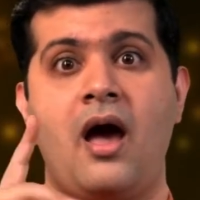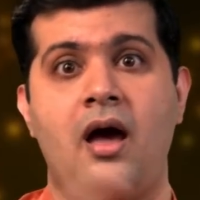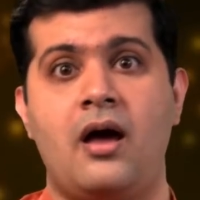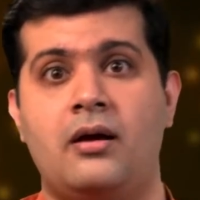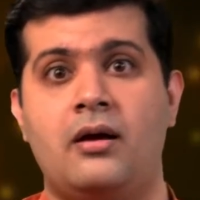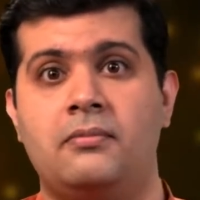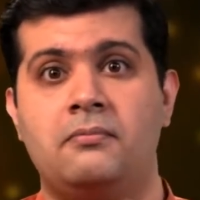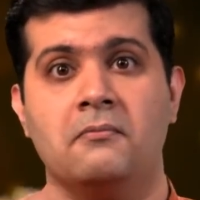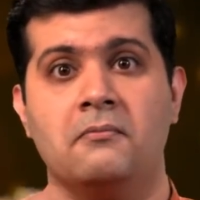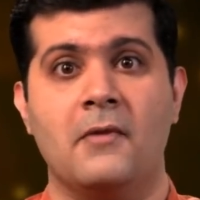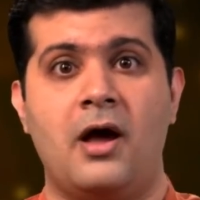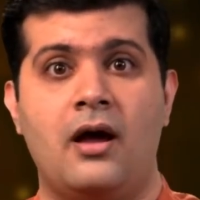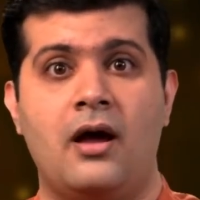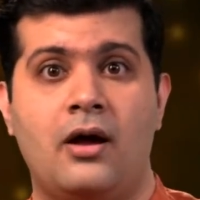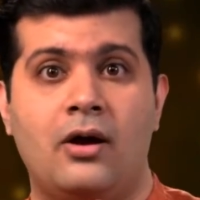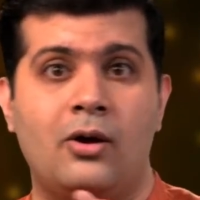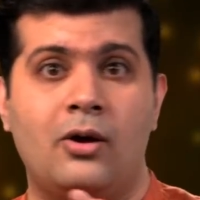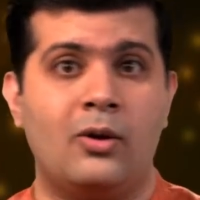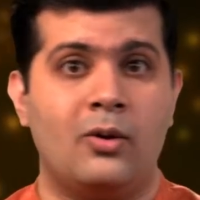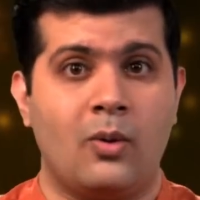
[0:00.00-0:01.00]
If another
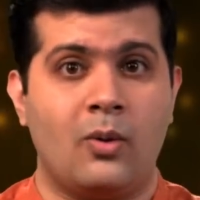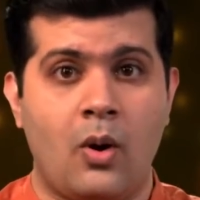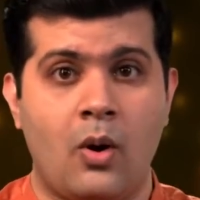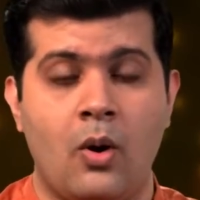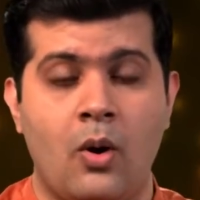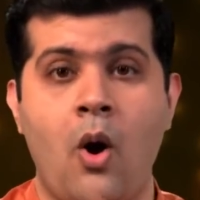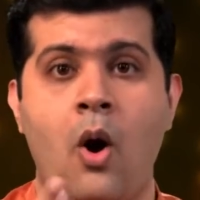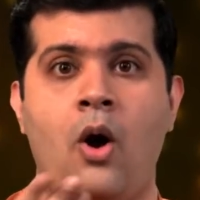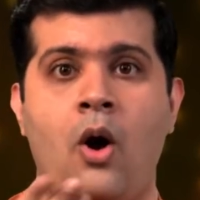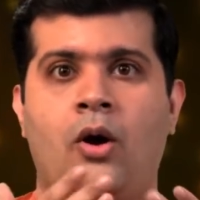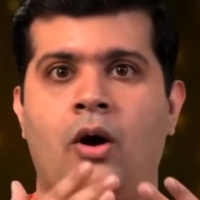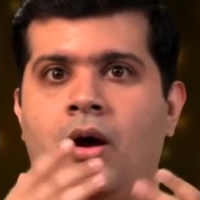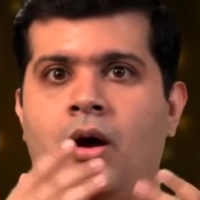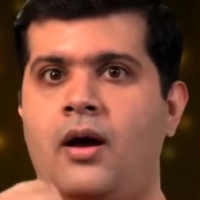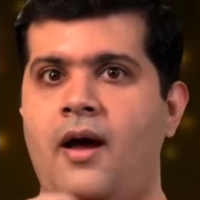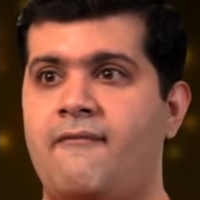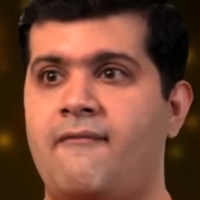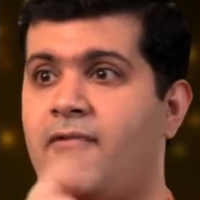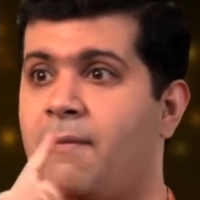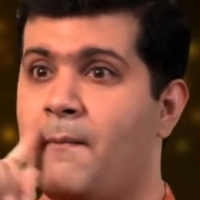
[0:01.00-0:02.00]
lockdown is announced by the
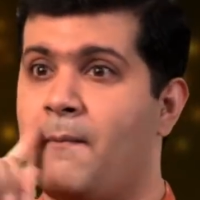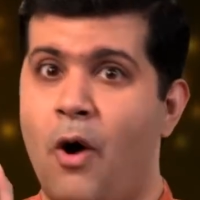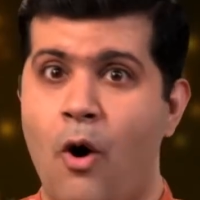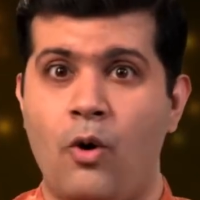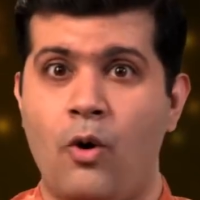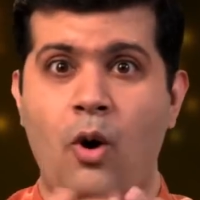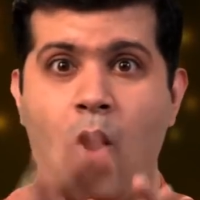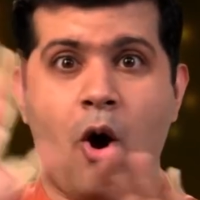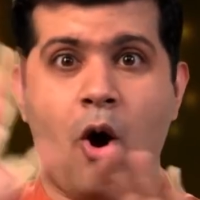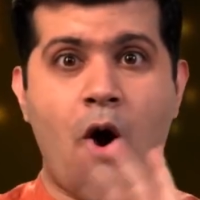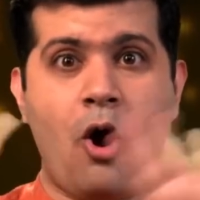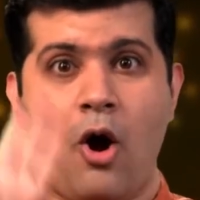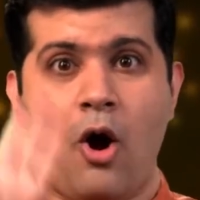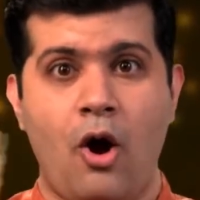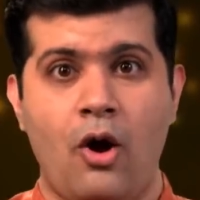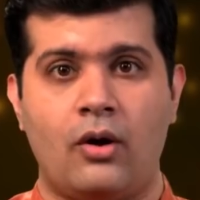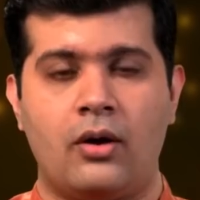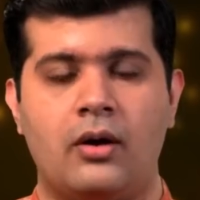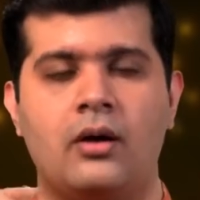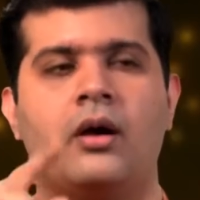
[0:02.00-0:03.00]
government, then we can
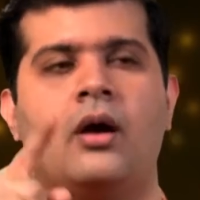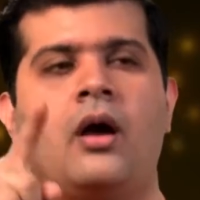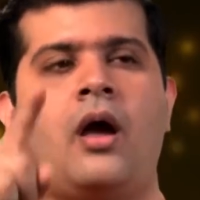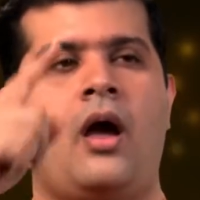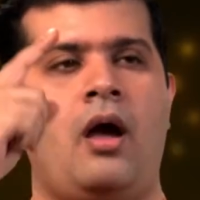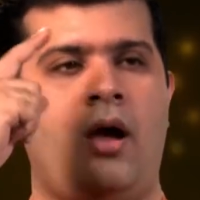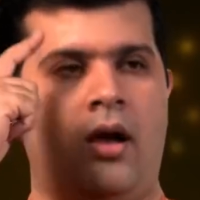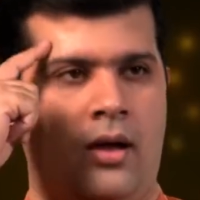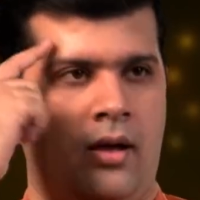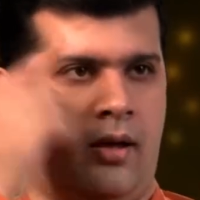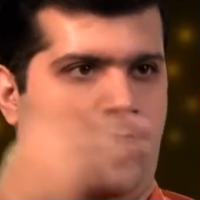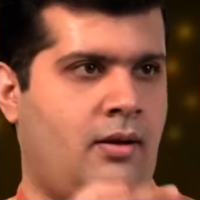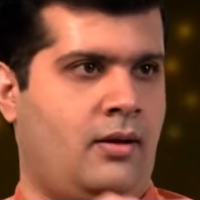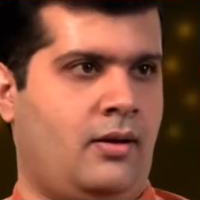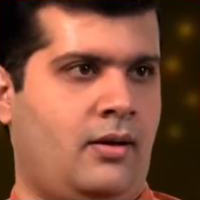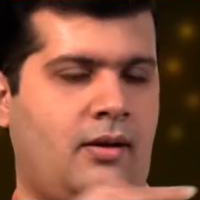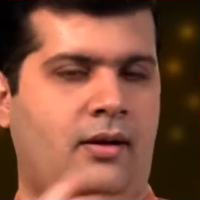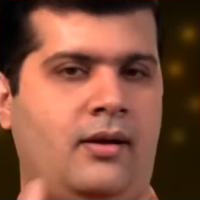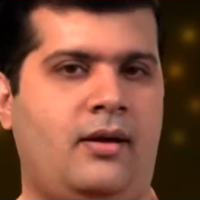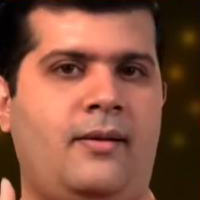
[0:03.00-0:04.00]
cherish the memories of the
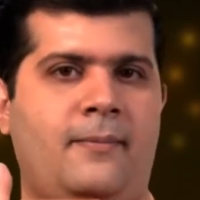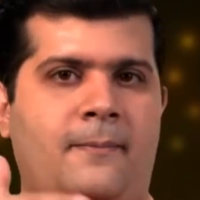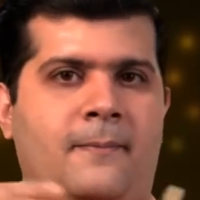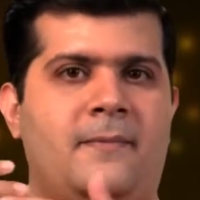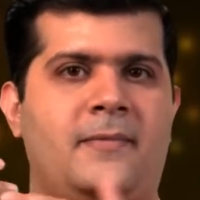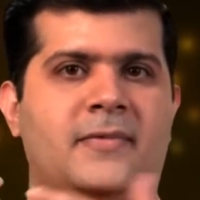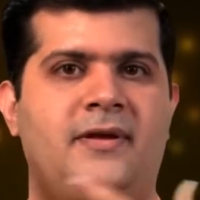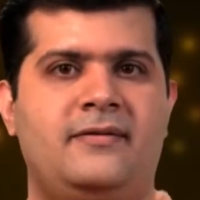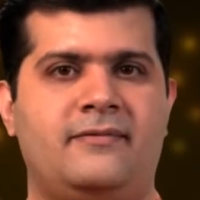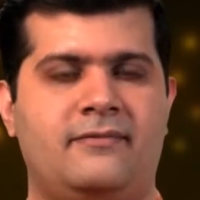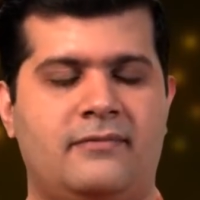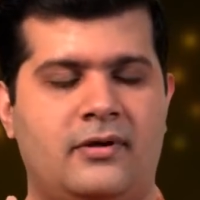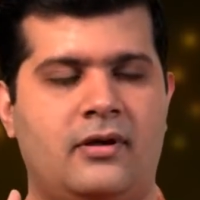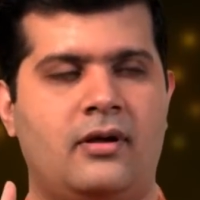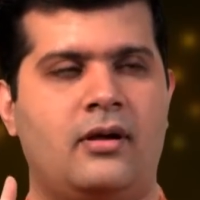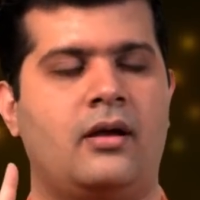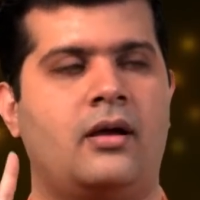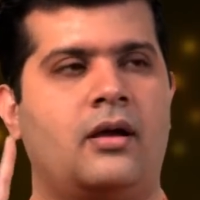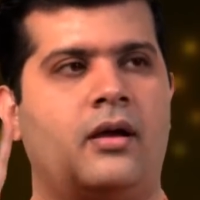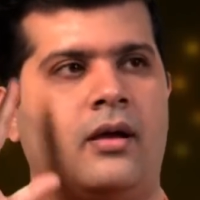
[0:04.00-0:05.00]
loved ones we met
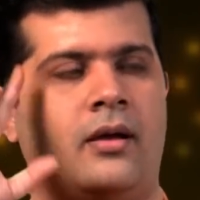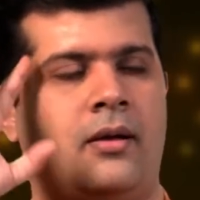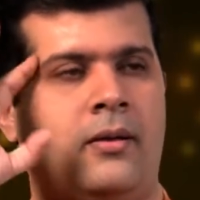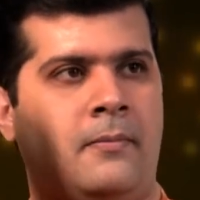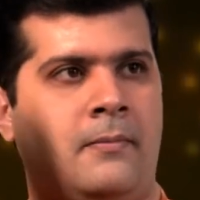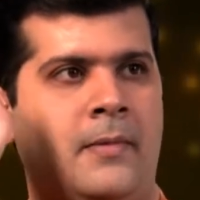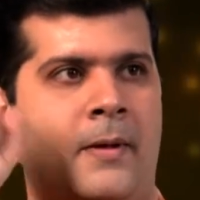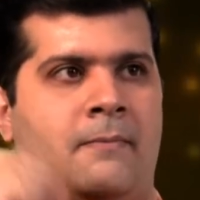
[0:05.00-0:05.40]
earlier.